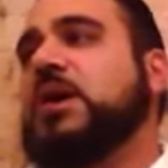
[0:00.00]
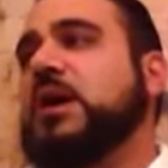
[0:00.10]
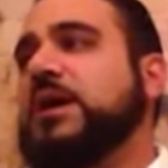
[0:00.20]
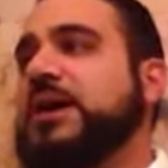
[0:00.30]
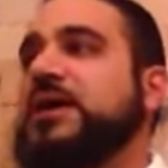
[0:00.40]

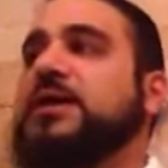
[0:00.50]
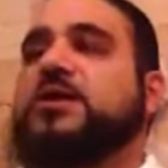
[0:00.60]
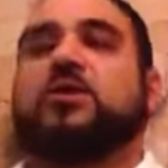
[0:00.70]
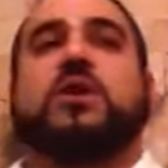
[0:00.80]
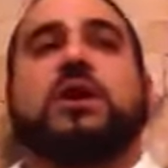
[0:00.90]
are getting the
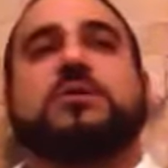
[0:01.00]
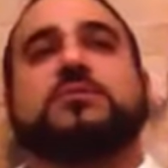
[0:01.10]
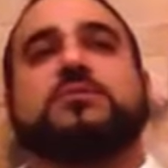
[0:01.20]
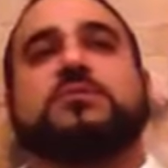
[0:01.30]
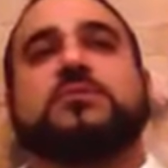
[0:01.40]
Torah,
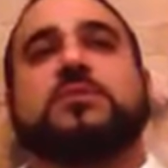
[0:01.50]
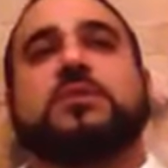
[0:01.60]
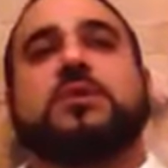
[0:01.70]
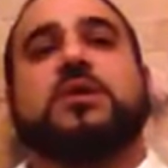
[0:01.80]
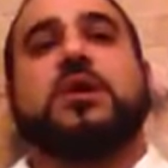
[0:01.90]

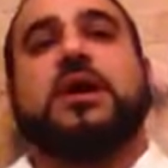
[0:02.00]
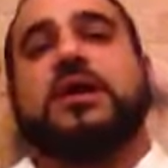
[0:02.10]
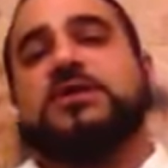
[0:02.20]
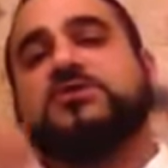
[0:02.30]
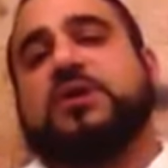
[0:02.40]

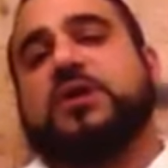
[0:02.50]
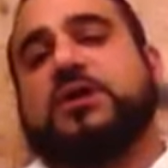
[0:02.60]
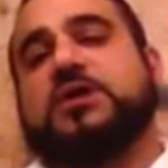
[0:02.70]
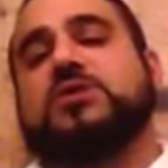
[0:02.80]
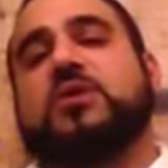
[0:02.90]
and it's written
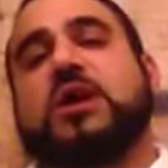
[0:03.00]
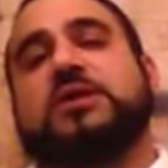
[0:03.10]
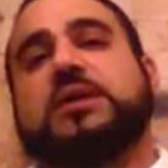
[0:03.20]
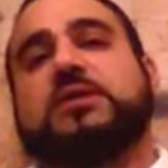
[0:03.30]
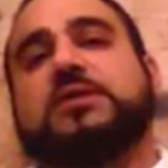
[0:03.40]
in the Torah
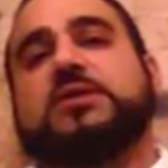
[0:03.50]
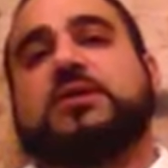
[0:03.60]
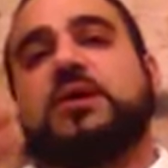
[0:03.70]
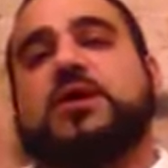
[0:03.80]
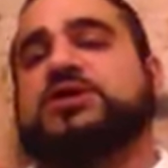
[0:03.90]
that
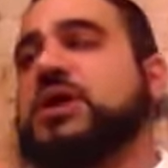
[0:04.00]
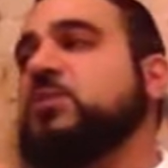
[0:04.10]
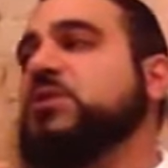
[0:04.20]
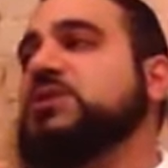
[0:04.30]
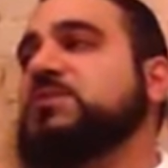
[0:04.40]

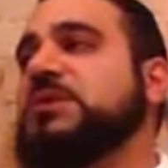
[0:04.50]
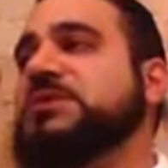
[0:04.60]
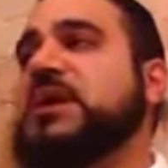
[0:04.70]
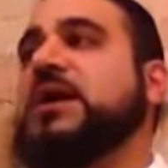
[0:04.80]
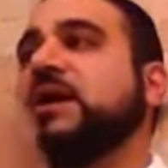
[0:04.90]
Hashem was in
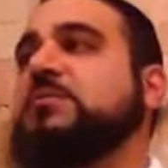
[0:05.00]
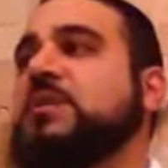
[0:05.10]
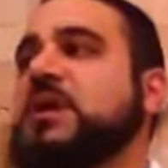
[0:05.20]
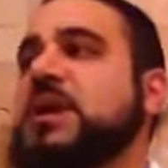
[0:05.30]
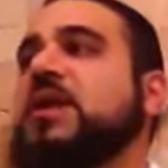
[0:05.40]

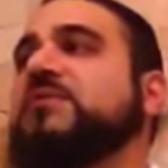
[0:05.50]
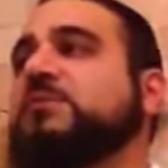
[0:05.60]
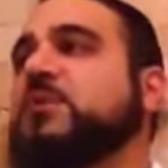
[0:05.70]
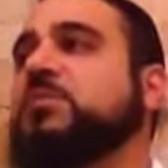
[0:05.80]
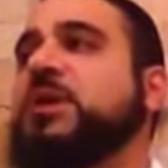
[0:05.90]
Mitzrayim, He gave
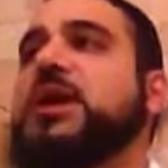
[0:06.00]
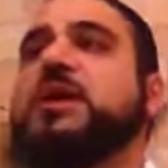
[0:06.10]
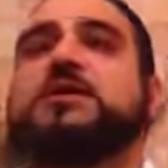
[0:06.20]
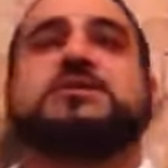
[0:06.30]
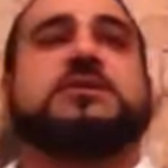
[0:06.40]
them the
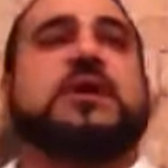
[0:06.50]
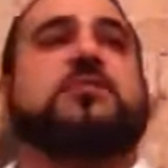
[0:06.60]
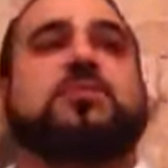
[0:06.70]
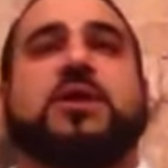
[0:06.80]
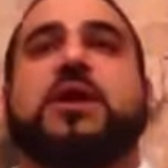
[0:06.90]
plagues,
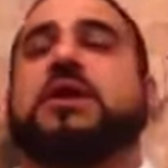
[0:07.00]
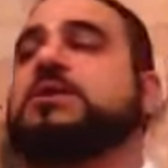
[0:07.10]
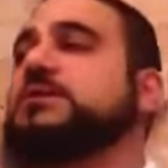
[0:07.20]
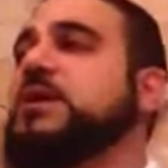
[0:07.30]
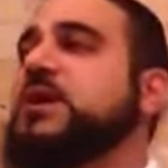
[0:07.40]
10
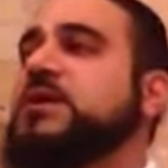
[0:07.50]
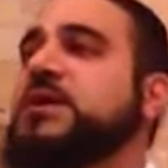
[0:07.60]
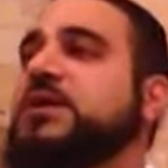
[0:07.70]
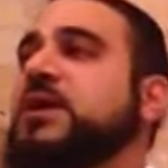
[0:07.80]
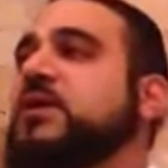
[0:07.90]
plagues,
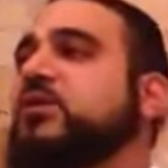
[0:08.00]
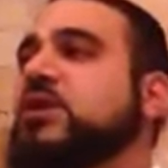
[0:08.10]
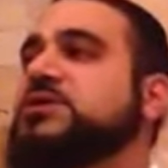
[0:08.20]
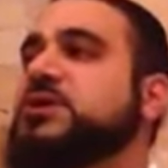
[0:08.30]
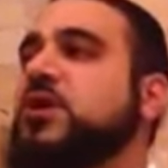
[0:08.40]
then they
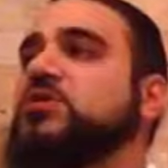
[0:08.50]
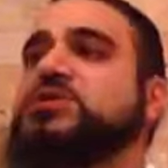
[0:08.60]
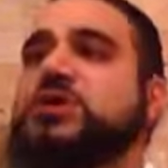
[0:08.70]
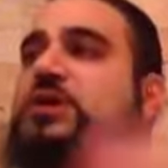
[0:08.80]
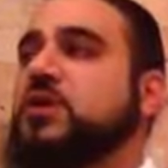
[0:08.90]
crossed the
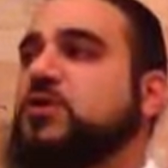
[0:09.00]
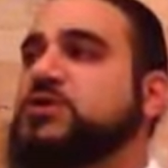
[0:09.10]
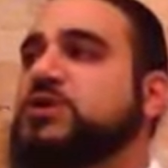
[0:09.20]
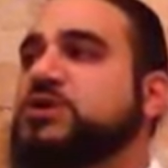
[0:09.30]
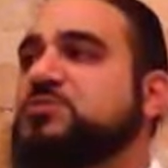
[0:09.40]

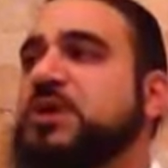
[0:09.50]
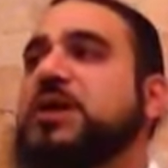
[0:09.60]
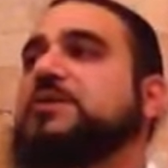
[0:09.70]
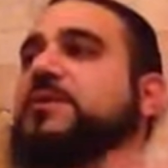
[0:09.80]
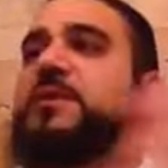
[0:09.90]
ocean
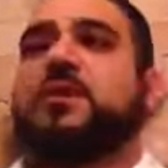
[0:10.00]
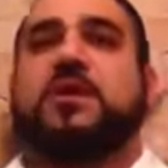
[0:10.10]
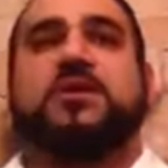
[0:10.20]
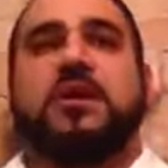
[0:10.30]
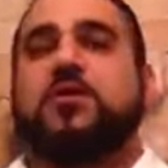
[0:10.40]
split,
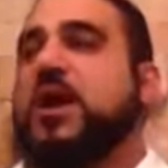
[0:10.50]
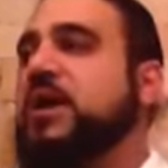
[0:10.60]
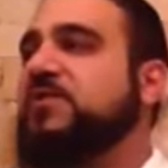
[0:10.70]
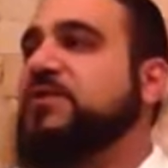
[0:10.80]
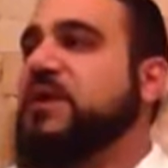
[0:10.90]
then you
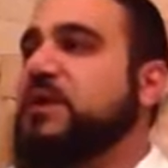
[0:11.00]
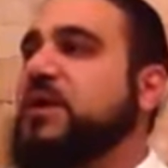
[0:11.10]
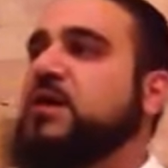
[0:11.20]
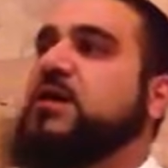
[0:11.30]
have the